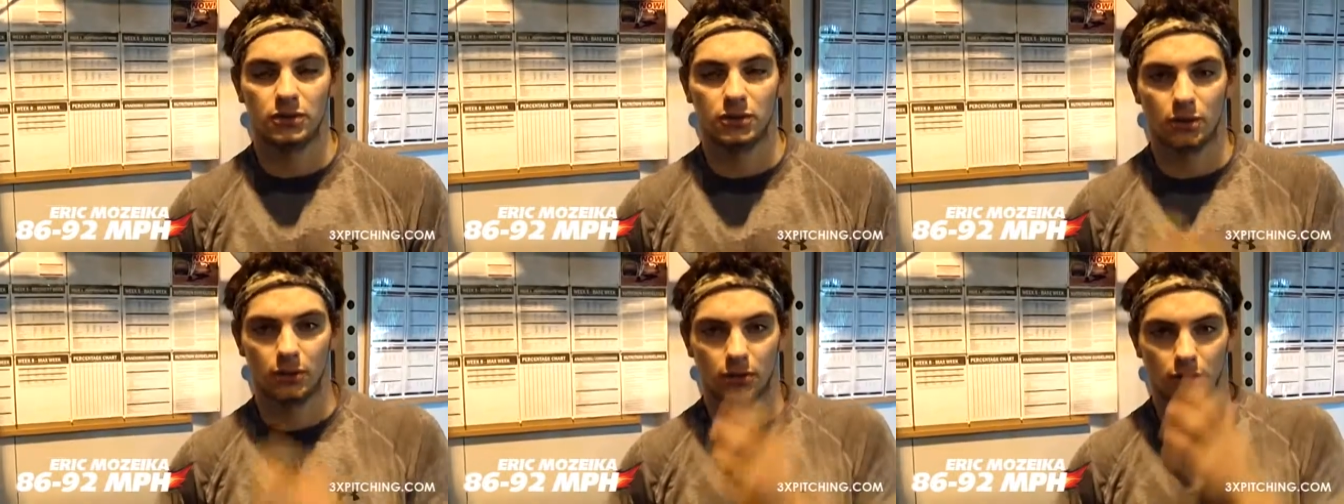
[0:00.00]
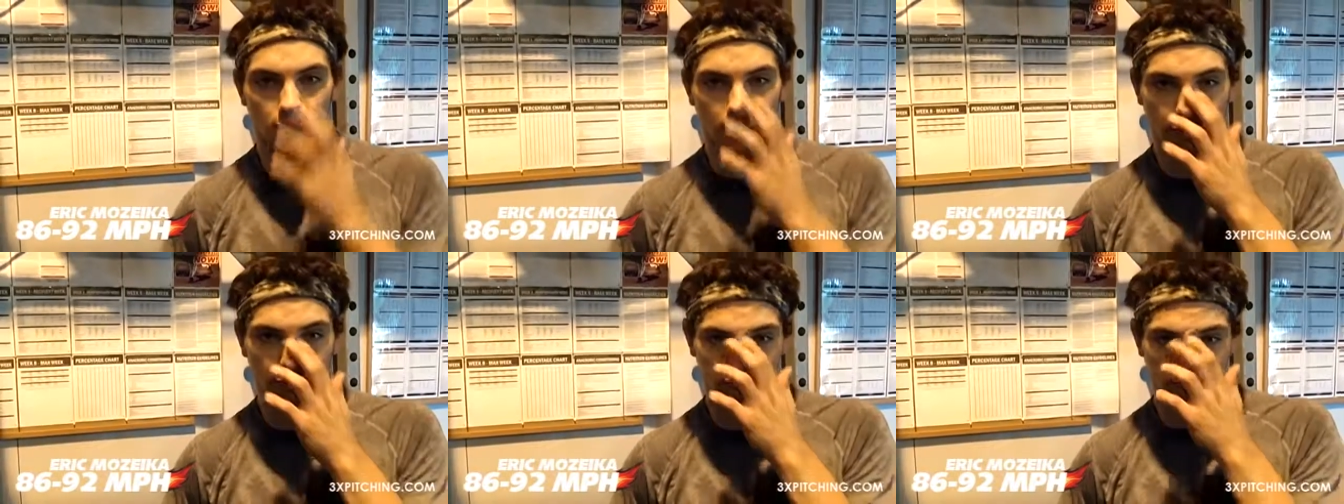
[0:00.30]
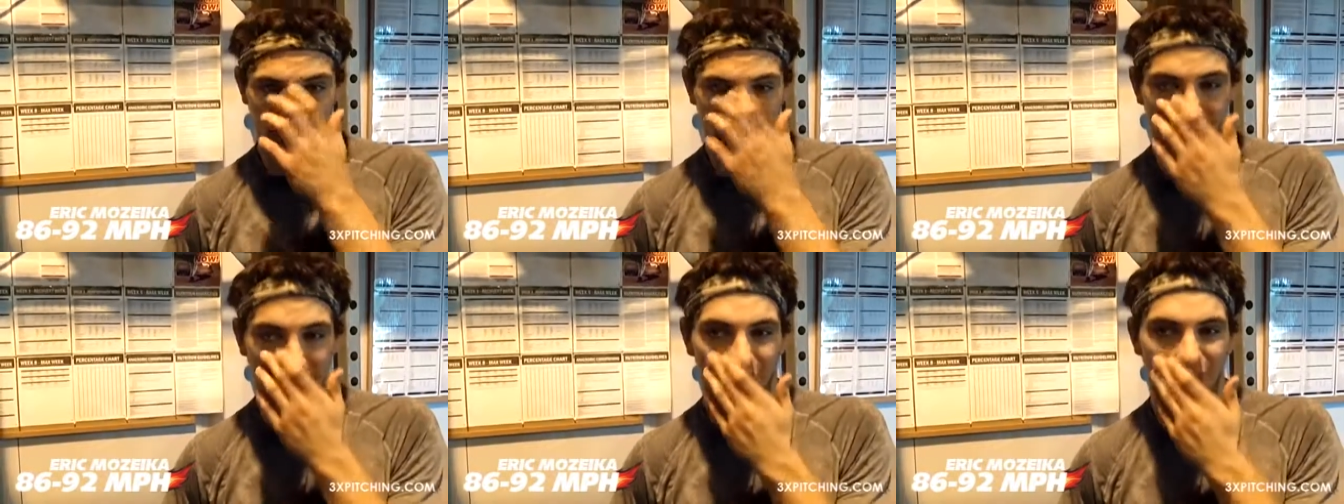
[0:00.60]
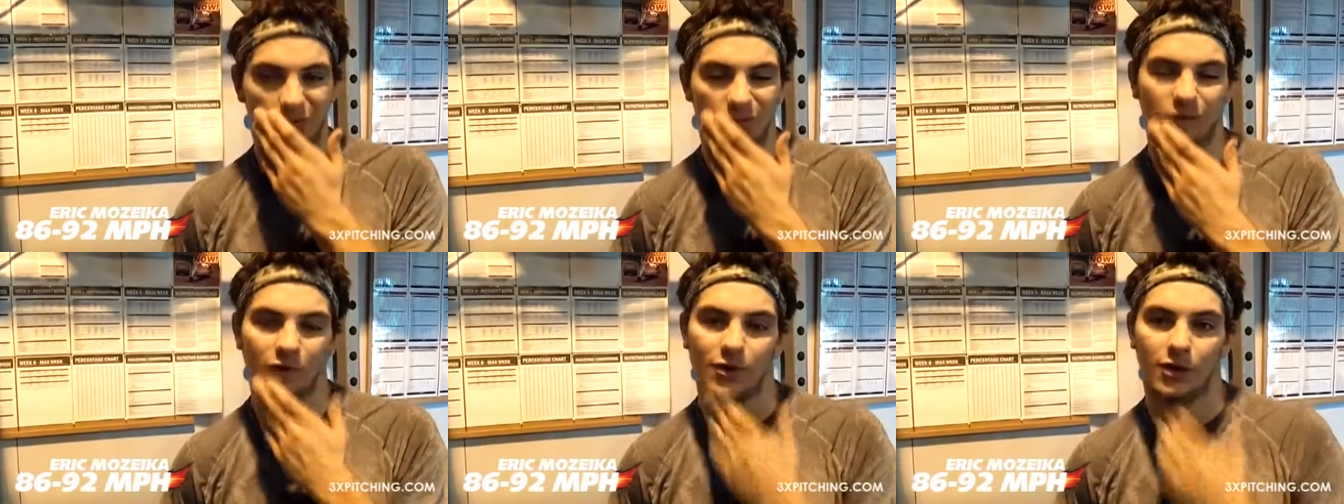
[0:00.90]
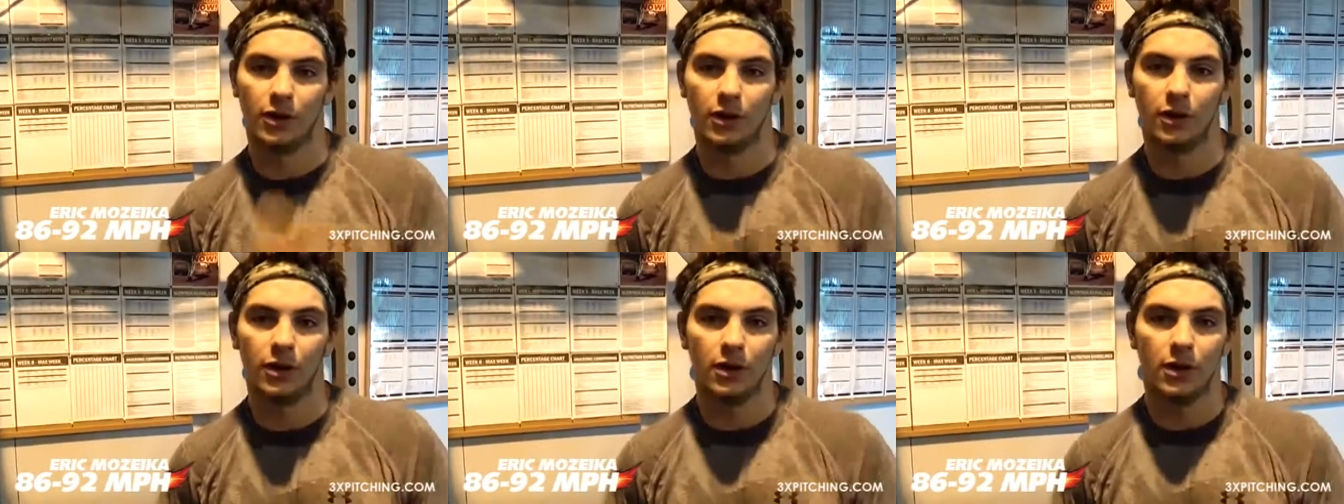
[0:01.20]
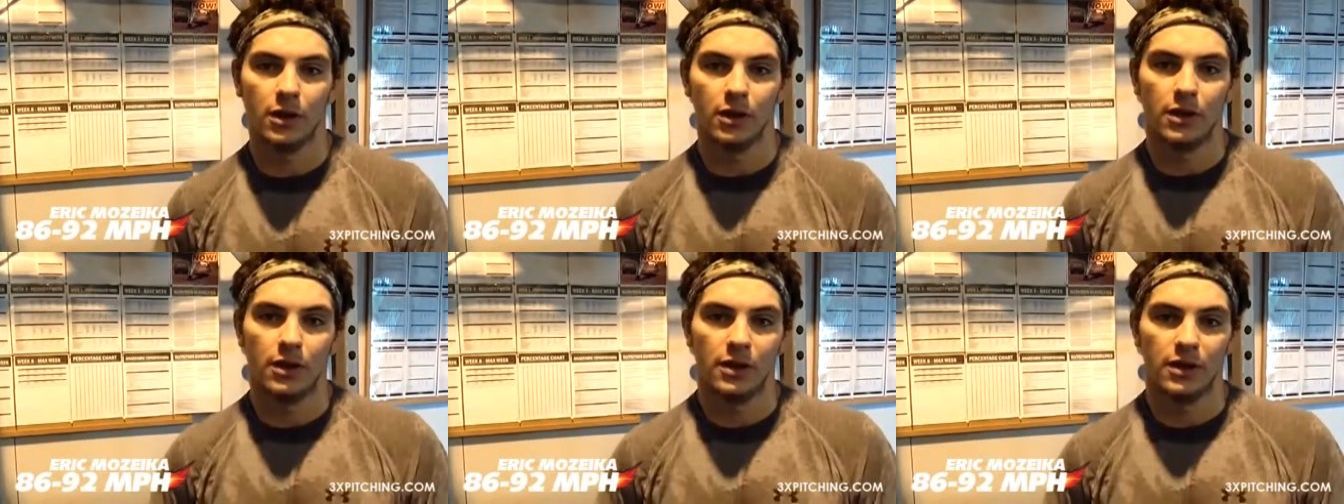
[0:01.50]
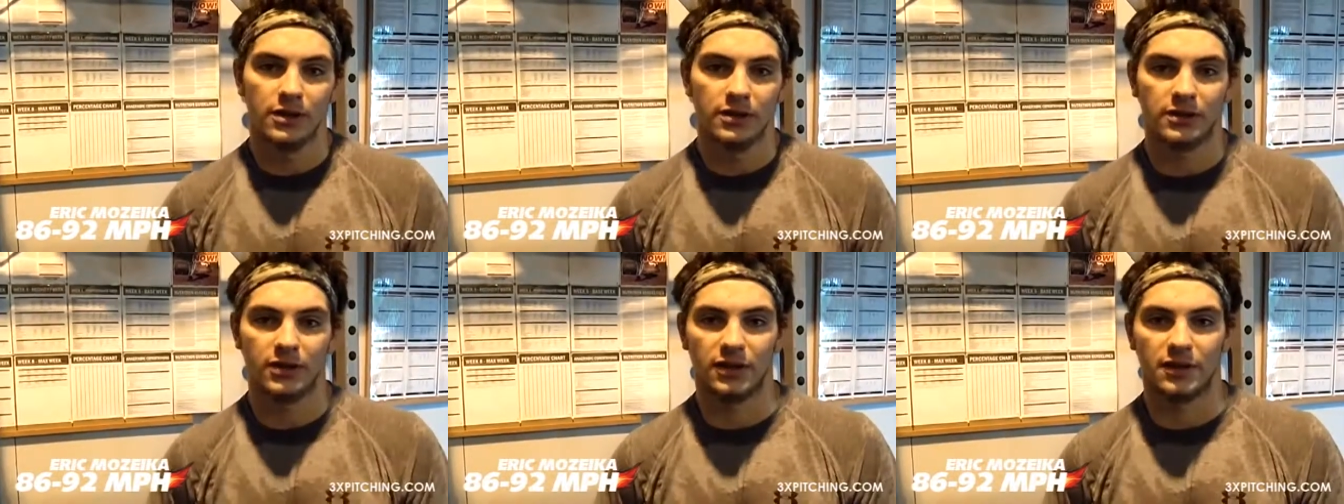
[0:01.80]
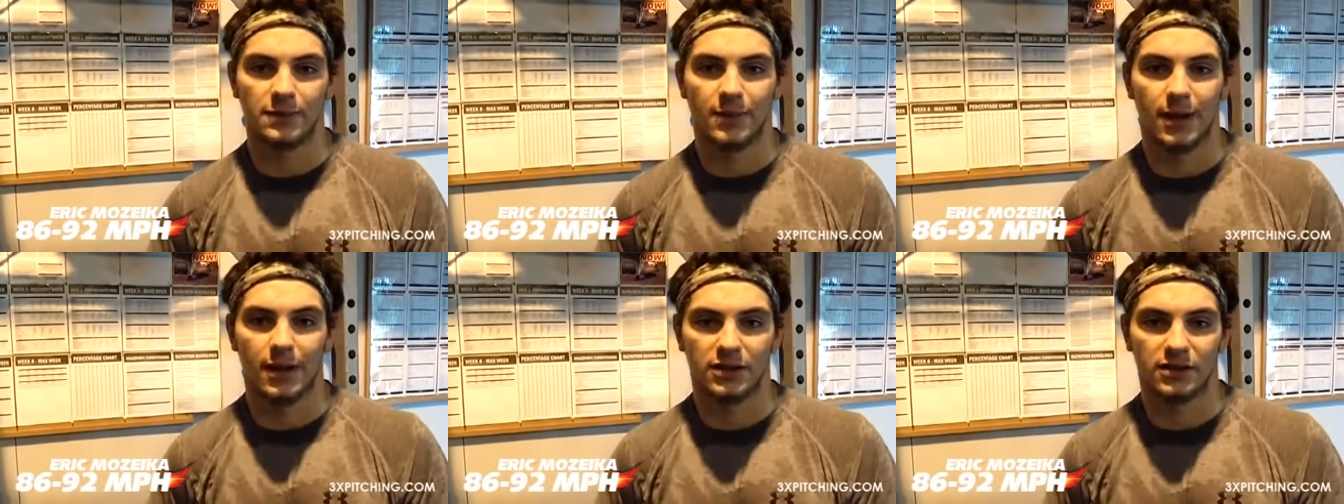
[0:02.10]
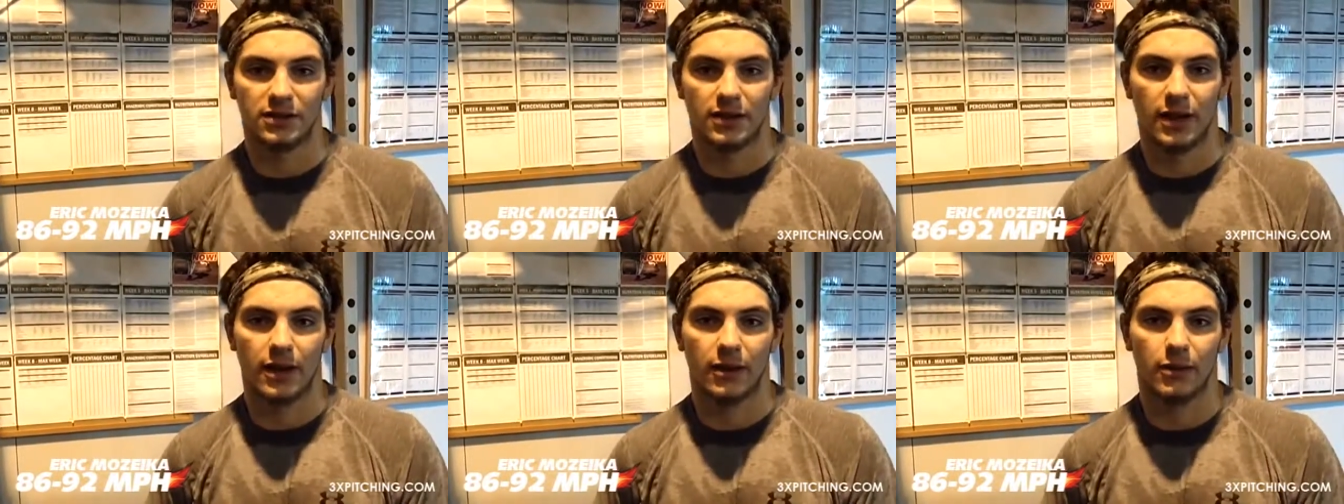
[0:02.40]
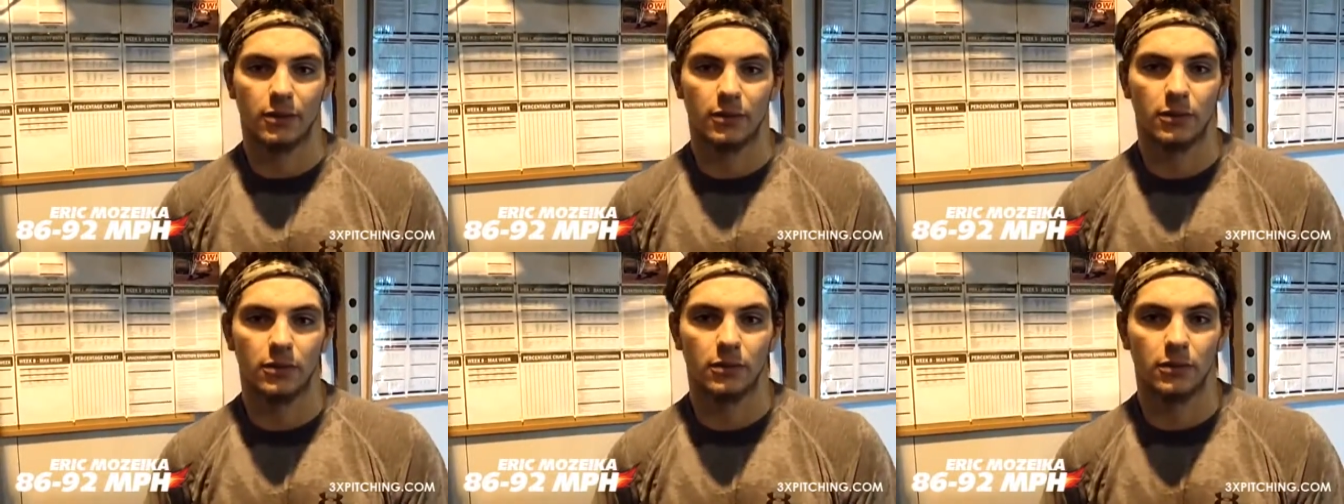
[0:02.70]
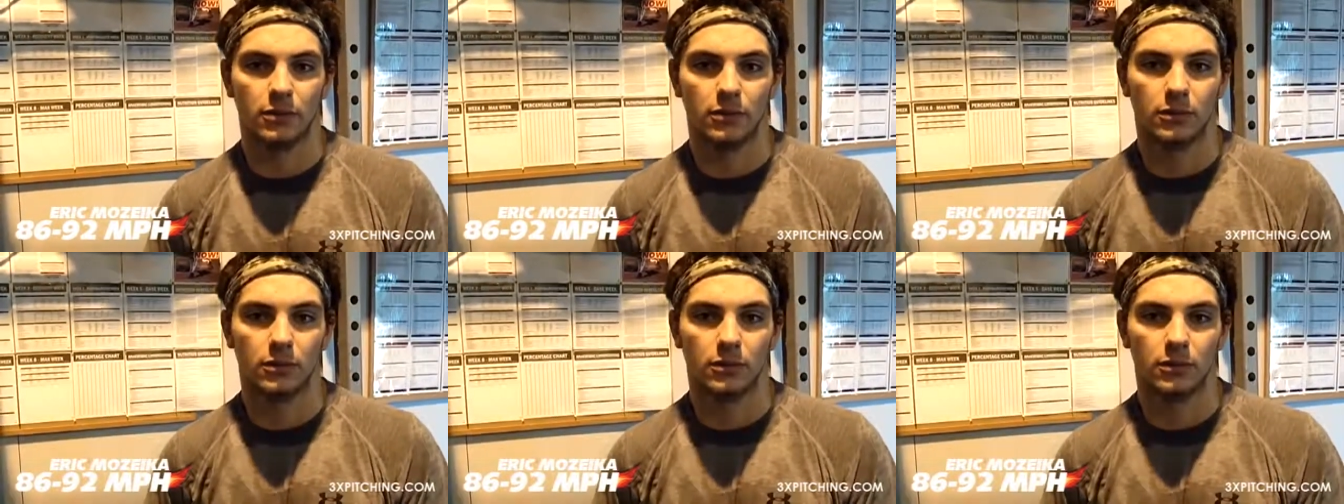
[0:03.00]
So I would say overall 6 miles an hour.